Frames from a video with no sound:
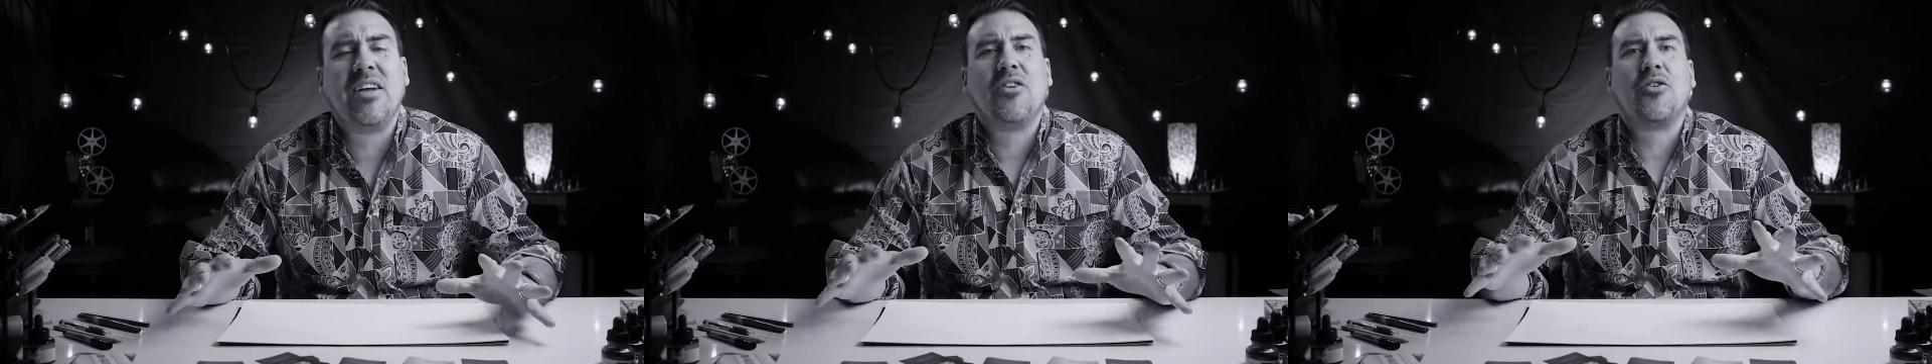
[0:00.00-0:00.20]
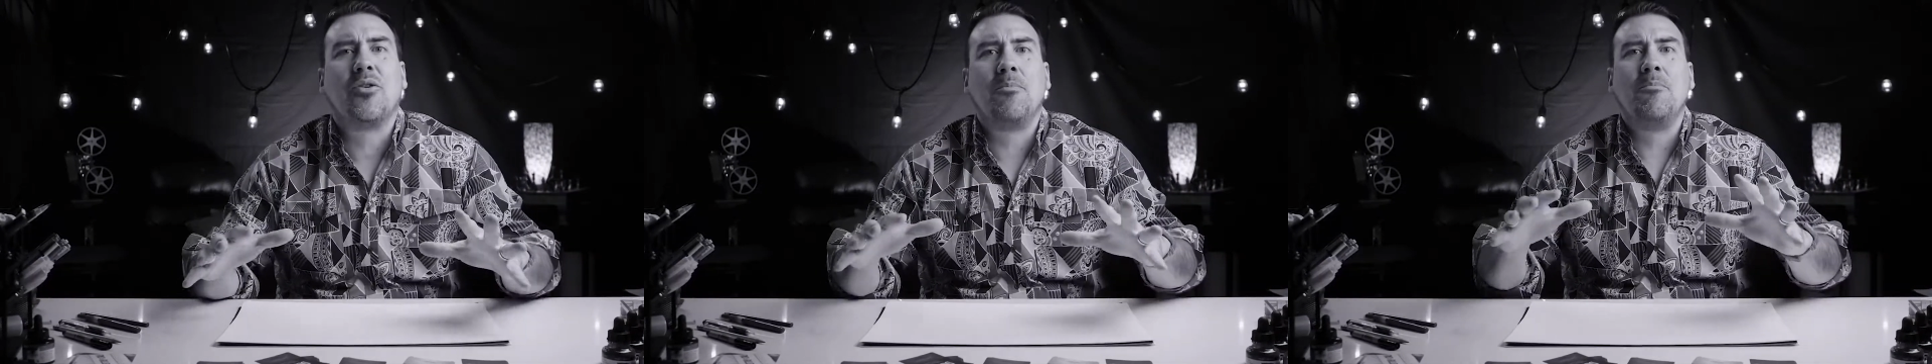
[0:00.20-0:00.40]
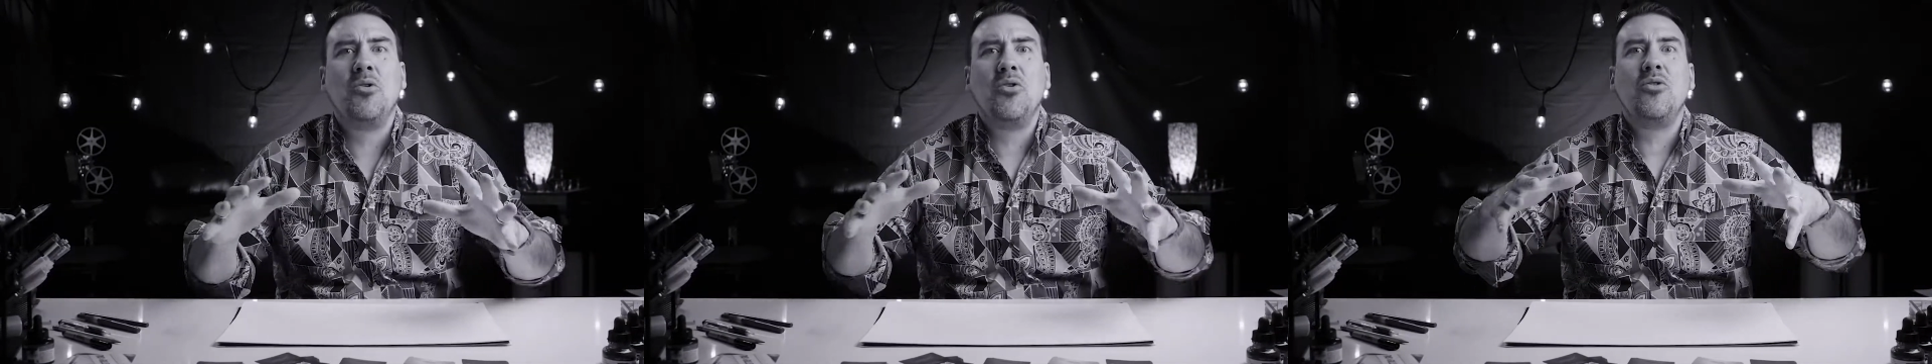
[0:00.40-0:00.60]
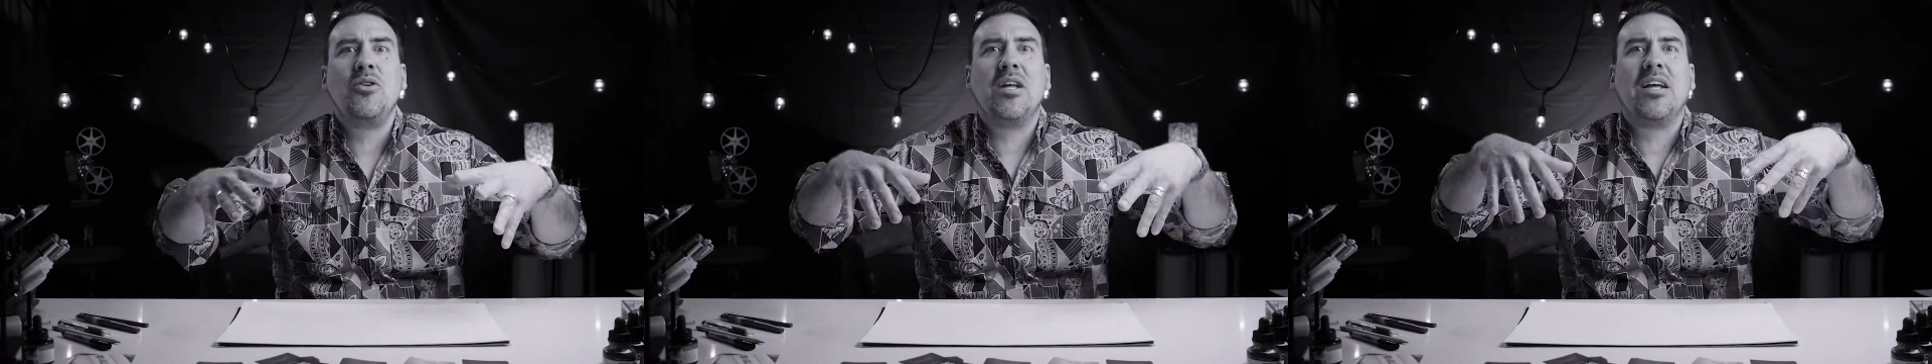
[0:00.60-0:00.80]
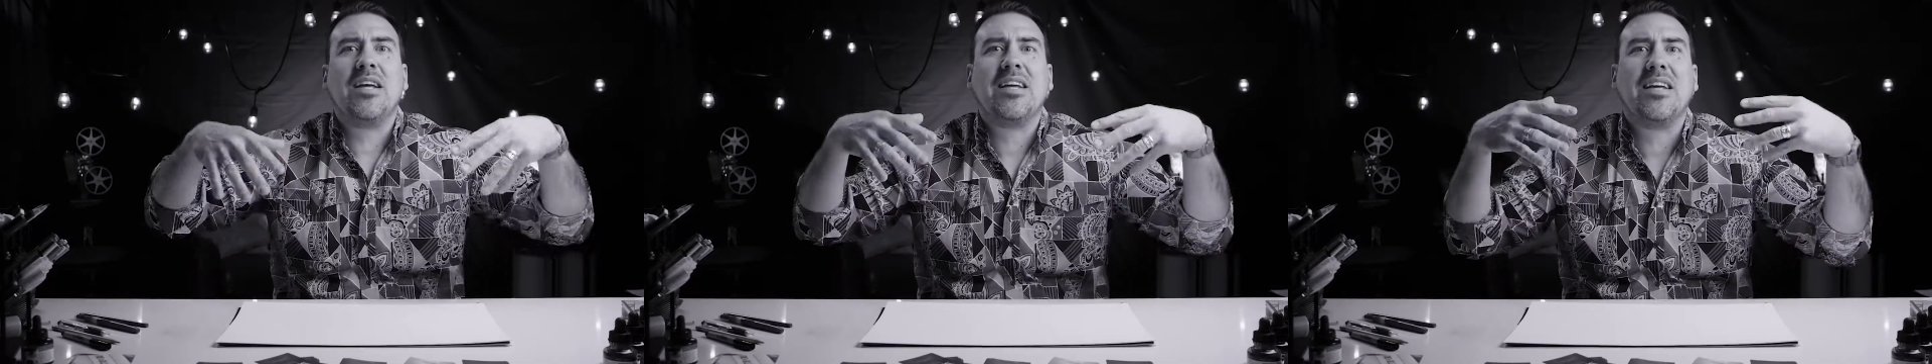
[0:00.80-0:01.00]
your
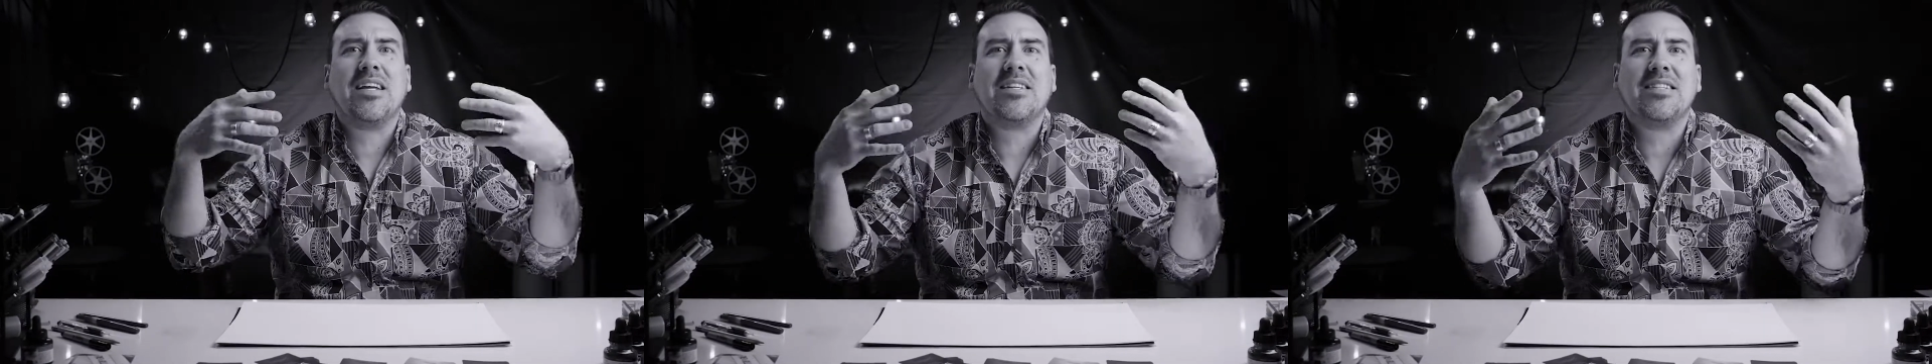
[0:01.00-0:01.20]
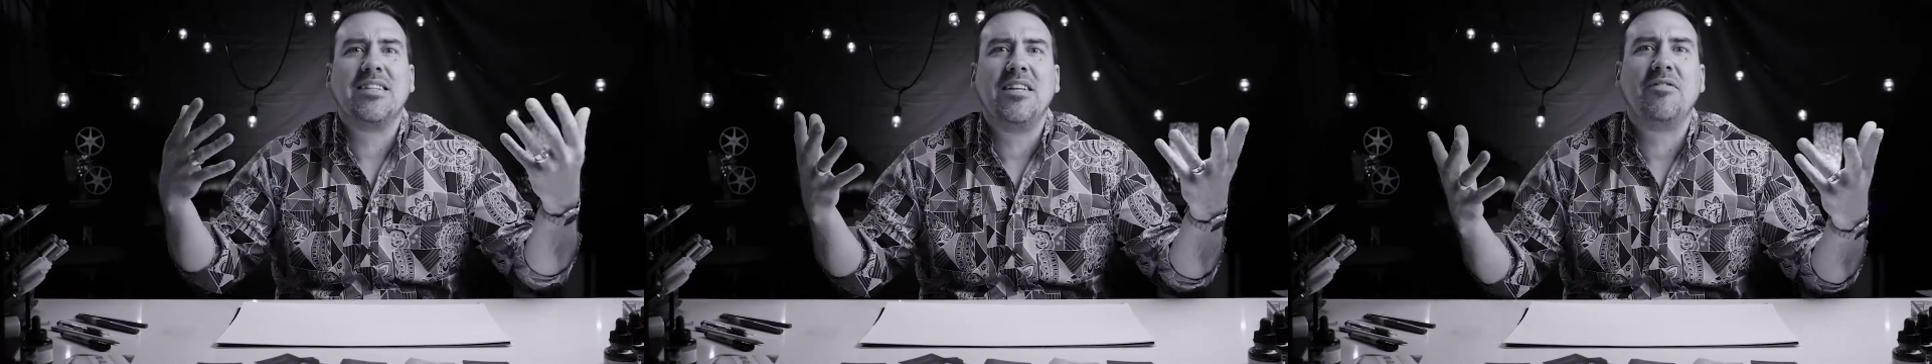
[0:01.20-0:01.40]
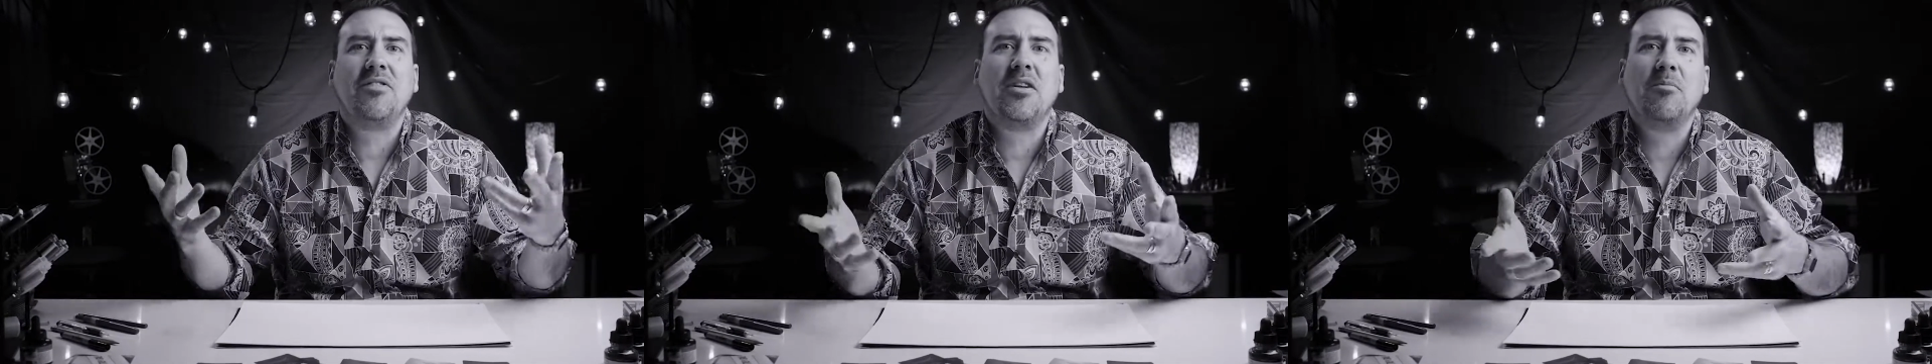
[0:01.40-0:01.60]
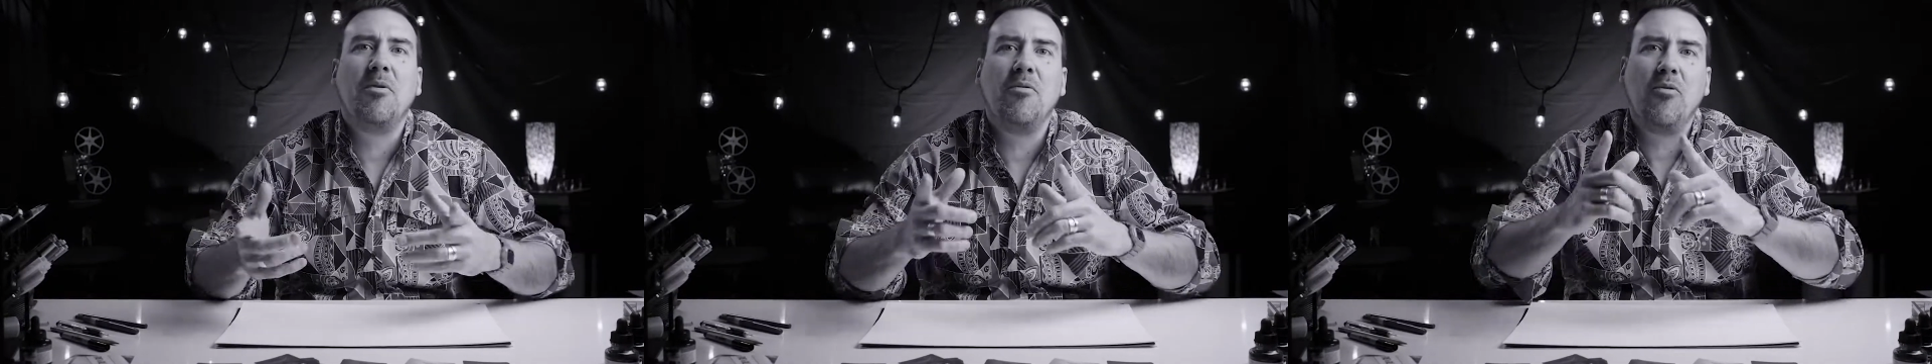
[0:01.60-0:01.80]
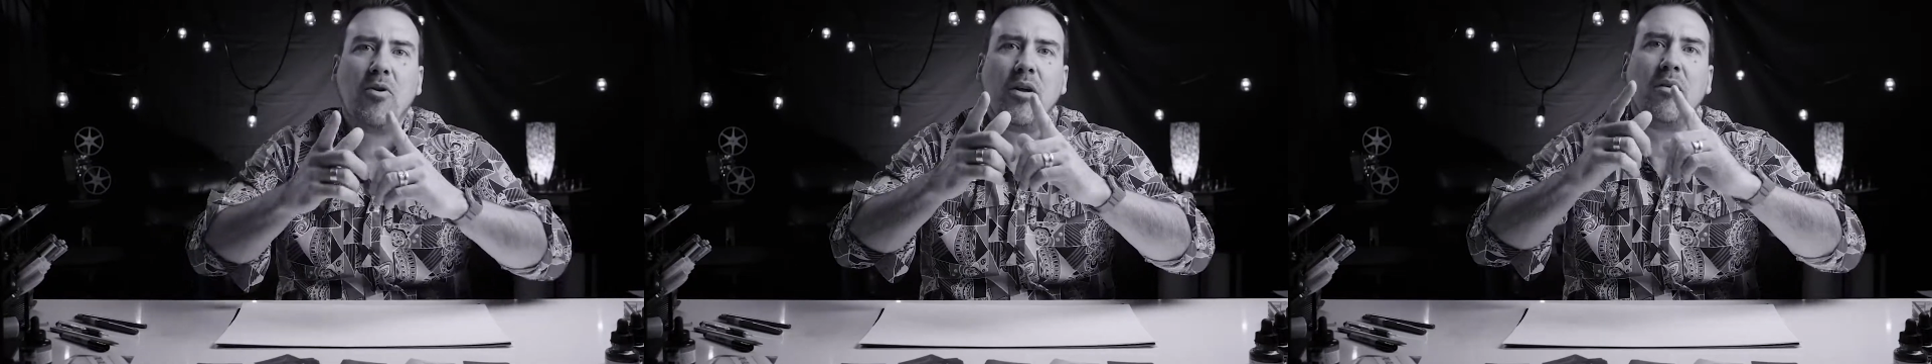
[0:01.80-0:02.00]
mood gets lifted before